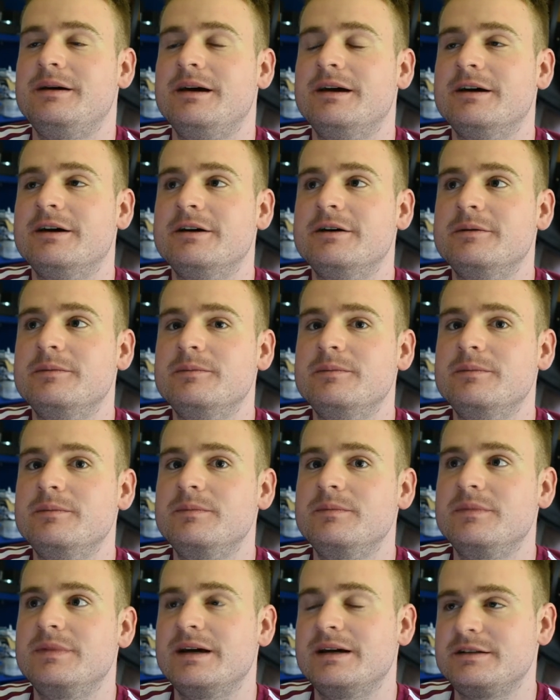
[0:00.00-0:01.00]

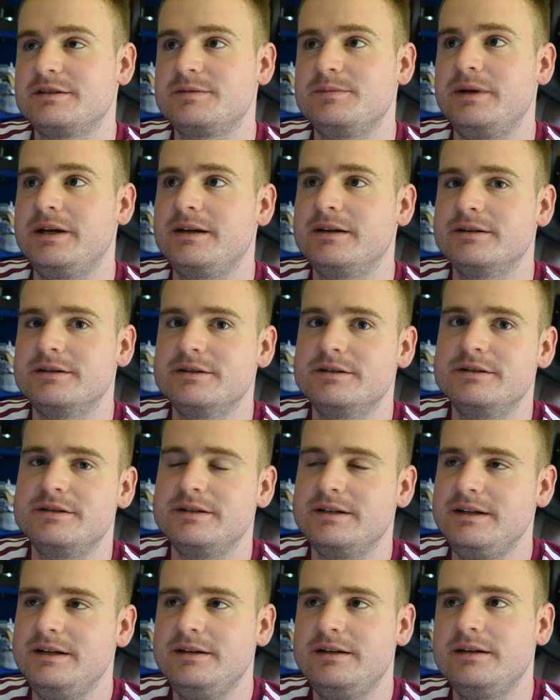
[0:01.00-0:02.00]
That's because
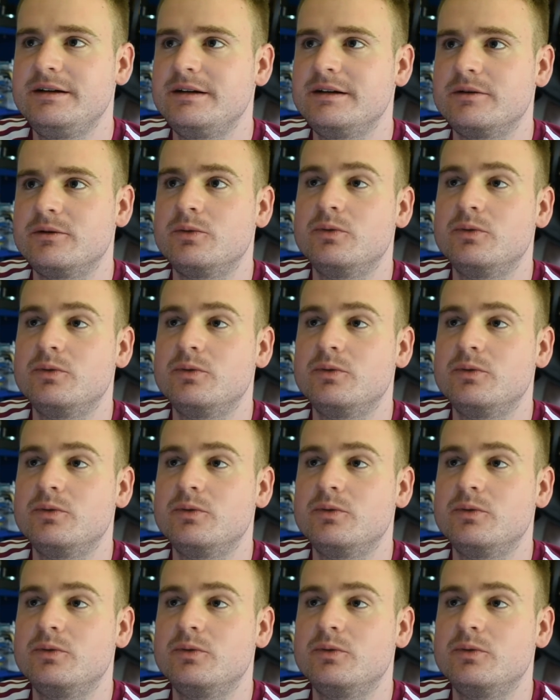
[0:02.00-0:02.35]
eating it